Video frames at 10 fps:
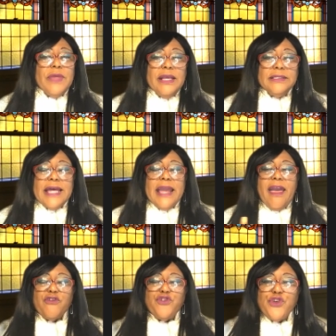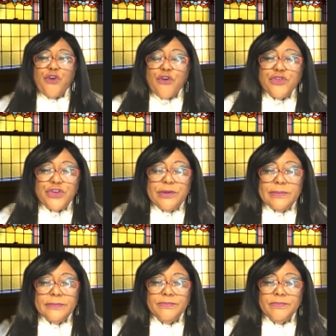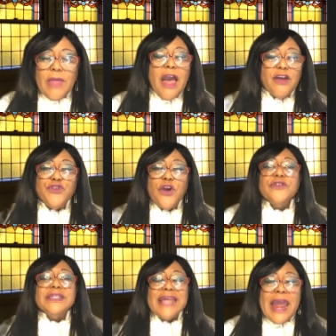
things like our church, our church is